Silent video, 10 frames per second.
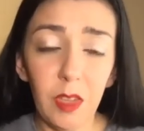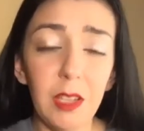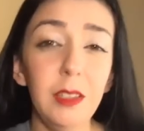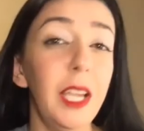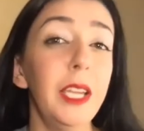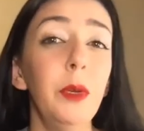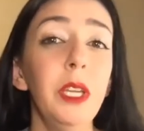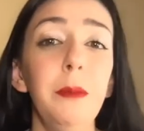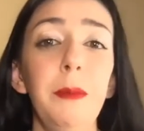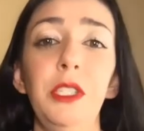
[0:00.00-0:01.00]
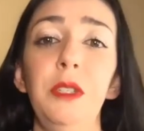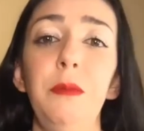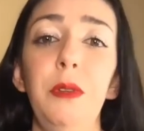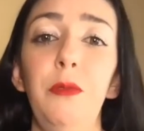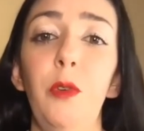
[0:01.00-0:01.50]
Like we had mentioned
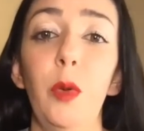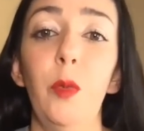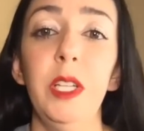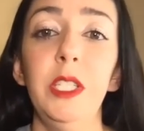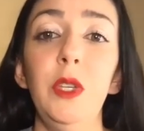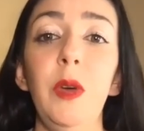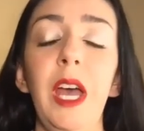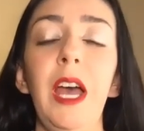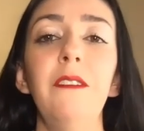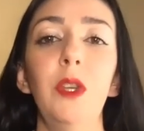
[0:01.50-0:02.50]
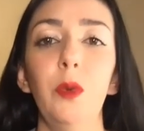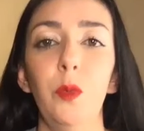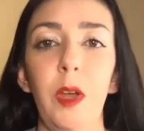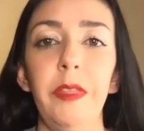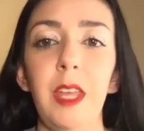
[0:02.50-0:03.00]
before, once you have your
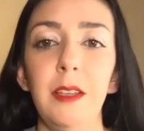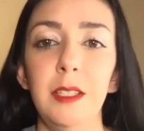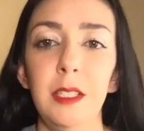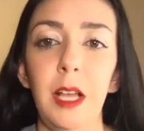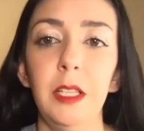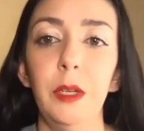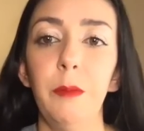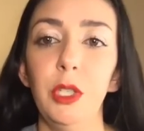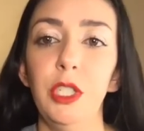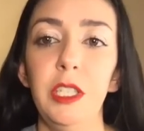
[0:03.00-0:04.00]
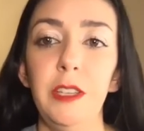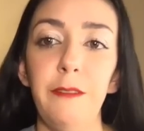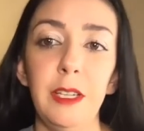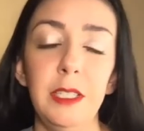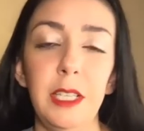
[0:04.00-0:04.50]
$1,000 emergency
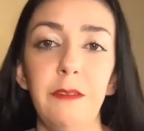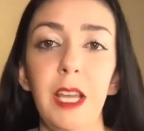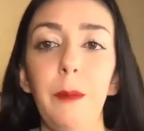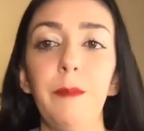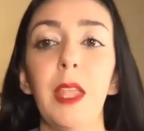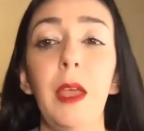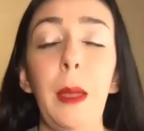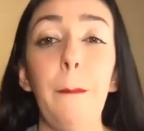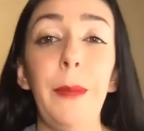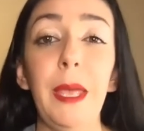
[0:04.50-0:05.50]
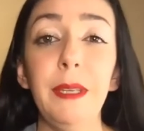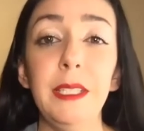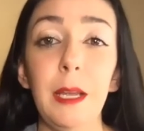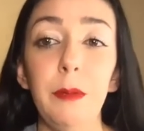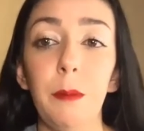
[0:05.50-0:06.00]
fund saved up, baby
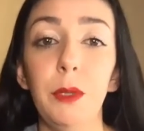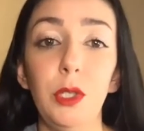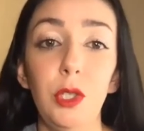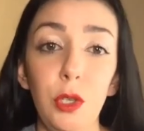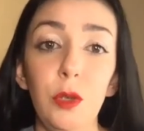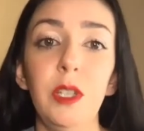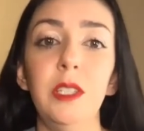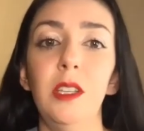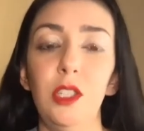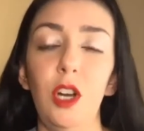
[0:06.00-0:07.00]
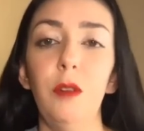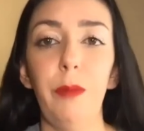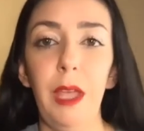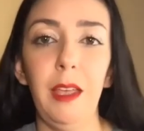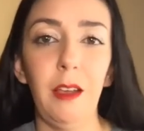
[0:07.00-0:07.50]
step number 2 is to start
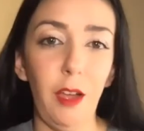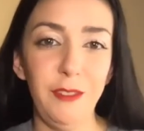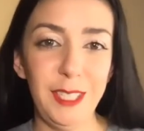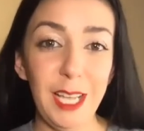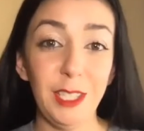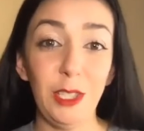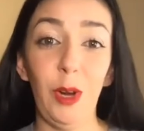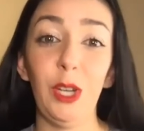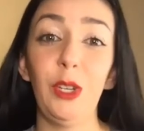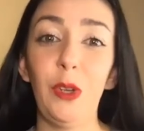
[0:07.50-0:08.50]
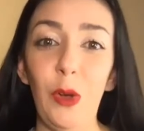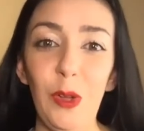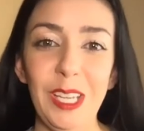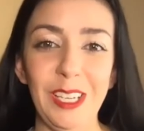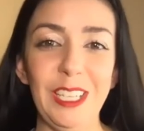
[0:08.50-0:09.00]
paying off debt. So our goal
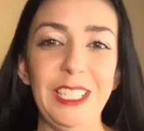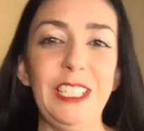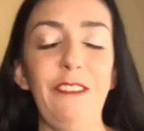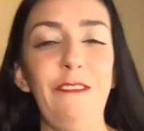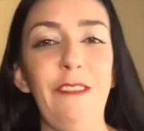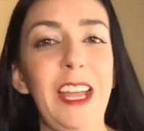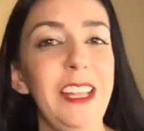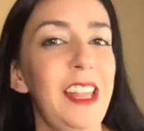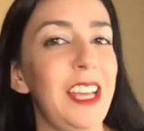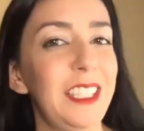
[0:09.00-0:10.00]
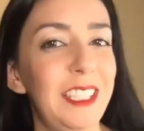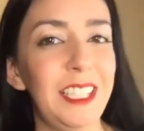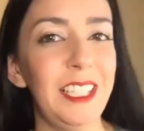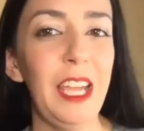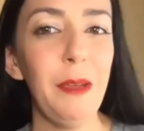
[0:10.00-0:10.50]
here is to find that
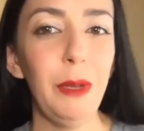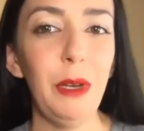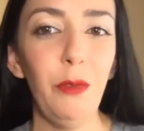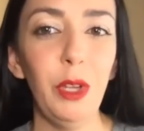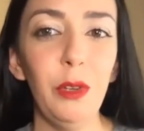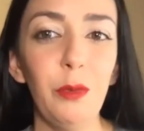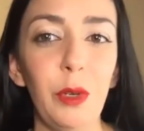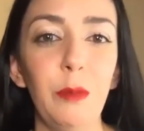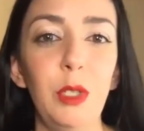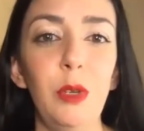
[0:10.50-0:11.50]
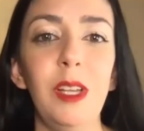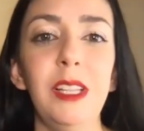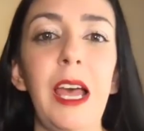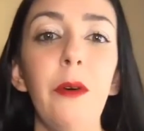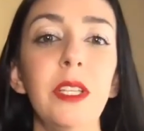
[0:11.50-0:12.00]
slight bit of wiggle room to
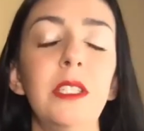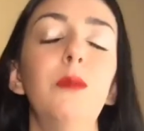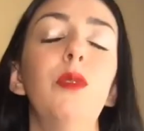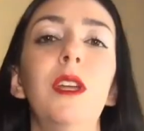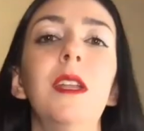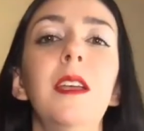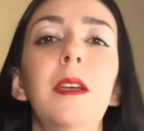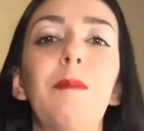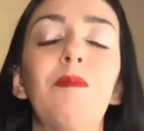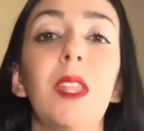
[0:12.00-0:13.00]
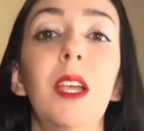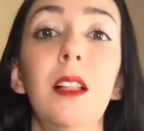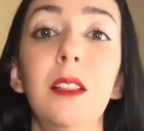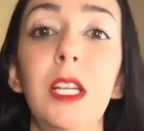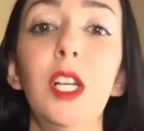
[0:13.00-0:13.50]
allow us to put a
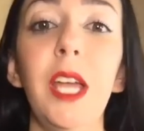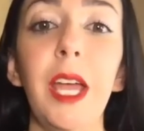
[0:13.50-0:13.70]
little